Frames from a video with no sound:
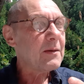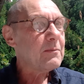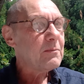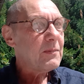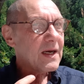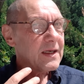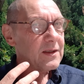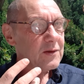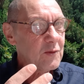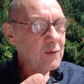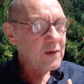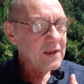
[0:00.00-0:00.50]

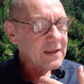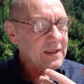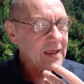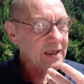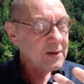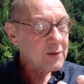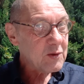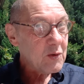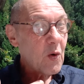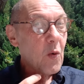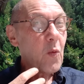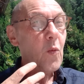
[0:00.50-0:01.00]
by doing
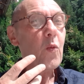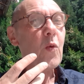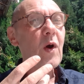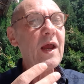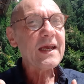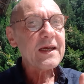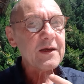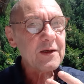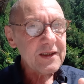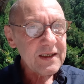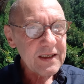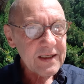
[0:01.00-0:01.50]
that, you're
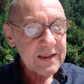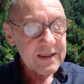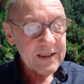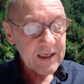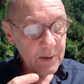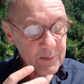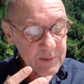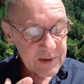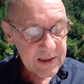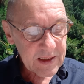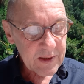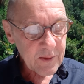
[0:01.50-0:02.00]
awakening
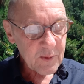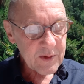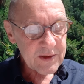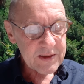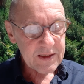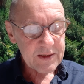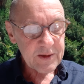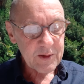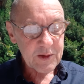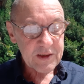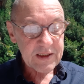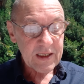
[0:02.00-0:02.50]
something
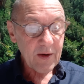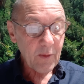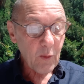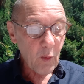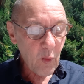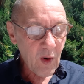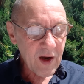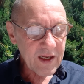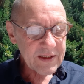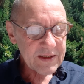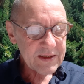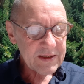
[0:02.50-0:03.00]
within yourself.
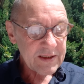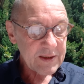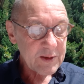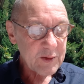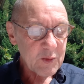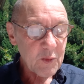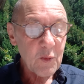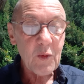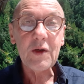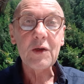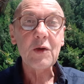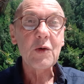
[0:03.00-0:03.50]
What is it
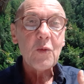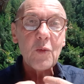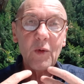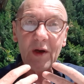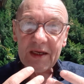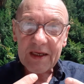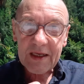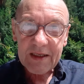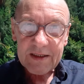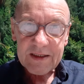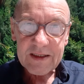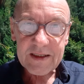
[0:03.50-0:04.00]
you want to
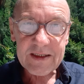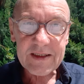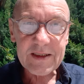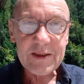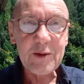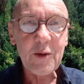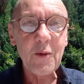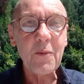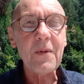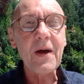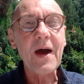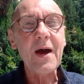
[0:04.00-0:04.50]
awaken? This is
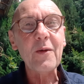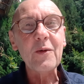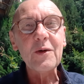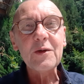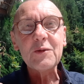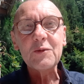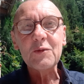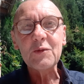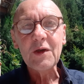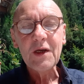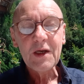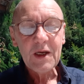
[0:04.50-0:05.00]
the power
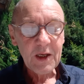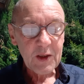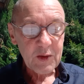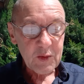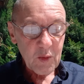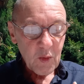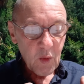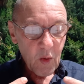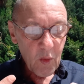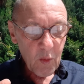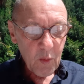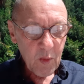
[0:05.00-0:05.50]
to
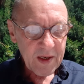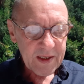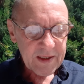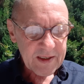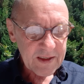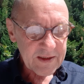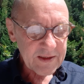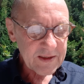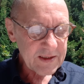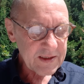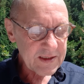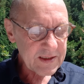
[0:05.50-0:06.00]

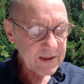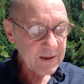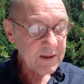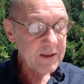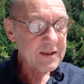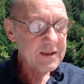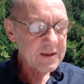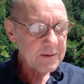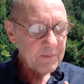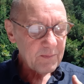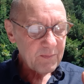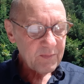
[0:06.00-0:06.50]
awaken
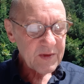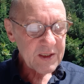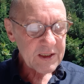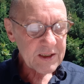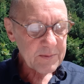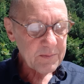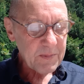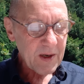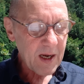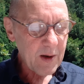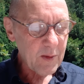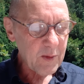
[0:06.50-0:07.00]
this
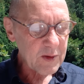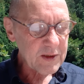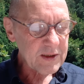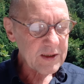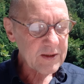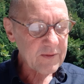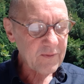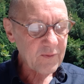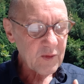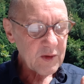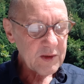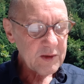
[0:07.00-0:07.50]
power,
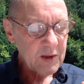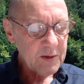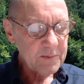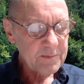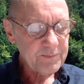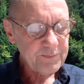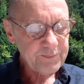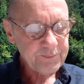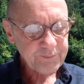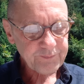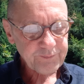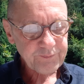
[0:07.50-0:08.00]
this
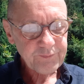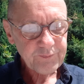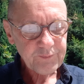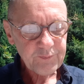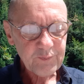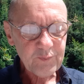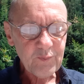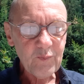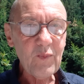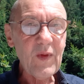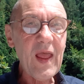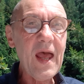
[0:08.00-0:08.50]
freedom.
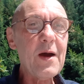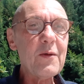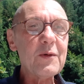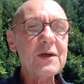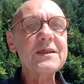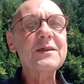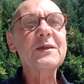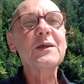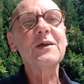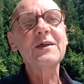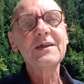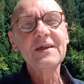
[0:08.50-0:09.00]
I
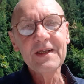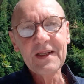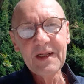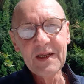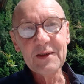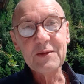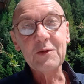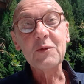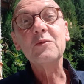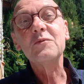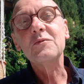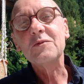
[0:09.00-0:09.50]
was
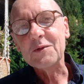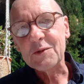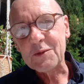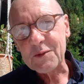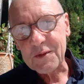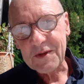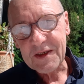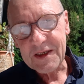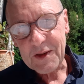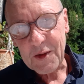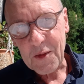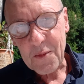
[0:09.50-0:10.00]
just
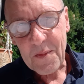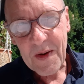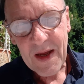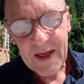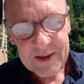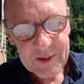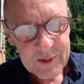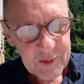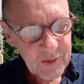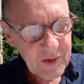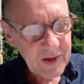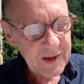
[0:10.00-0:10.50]
a little
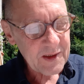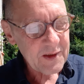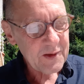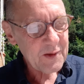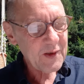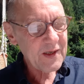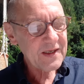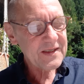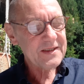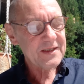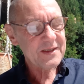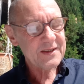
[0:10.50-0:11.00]
mantra, a little
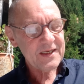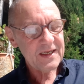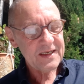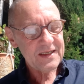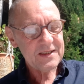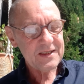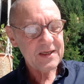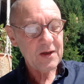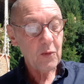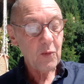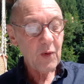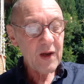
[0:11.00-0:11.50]
exercise.
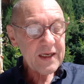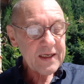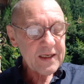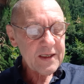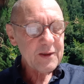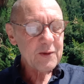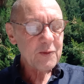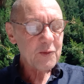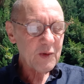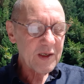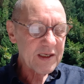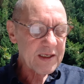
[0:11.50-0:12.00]

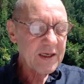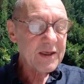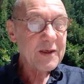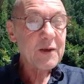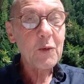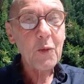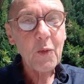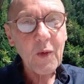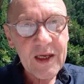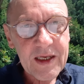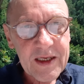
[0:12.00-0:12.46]
Awaken. Awaken, I'm